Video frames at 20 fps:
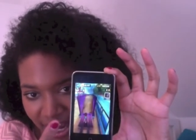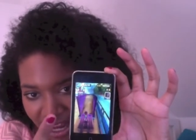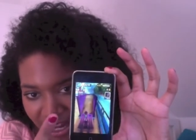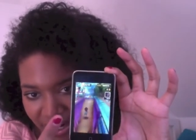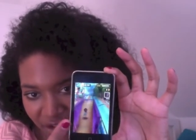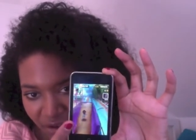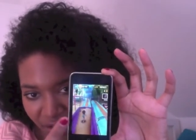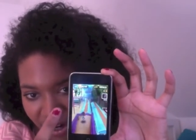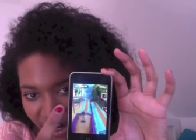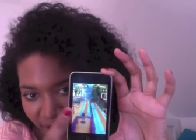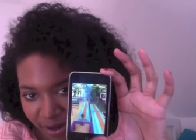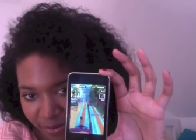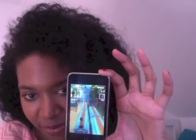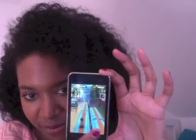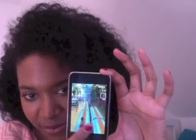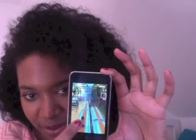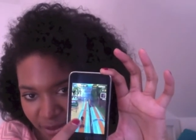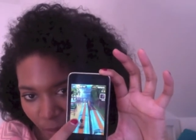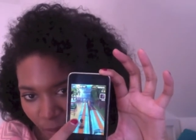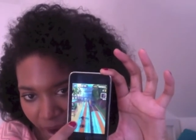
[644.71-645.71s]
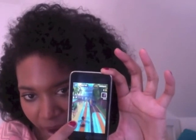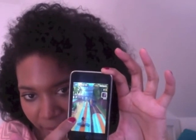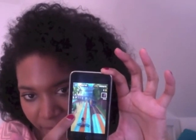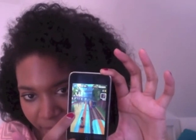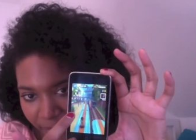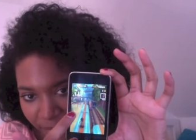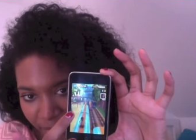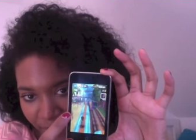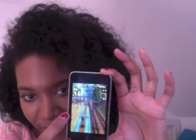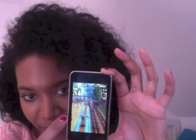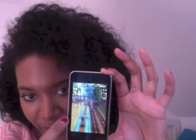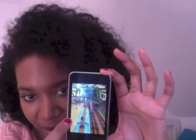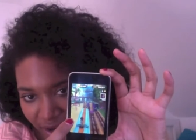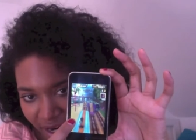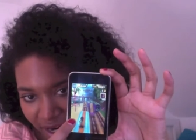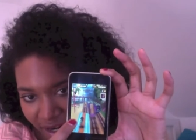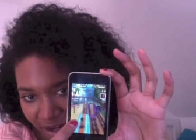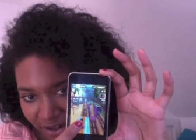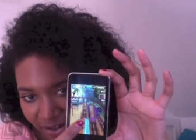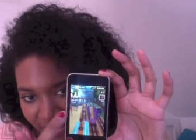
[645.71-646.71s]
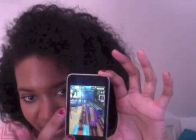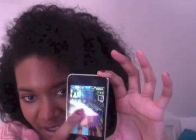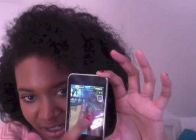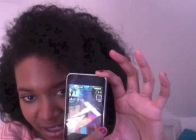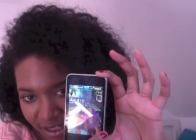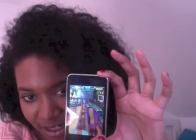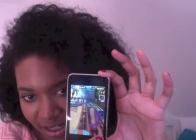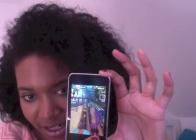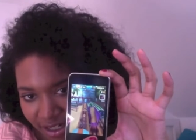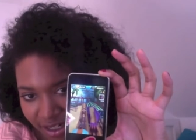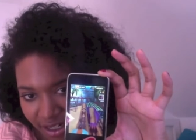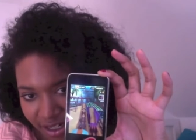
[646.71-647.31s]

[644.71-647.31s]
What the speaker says: and you kind of swipe and move around, and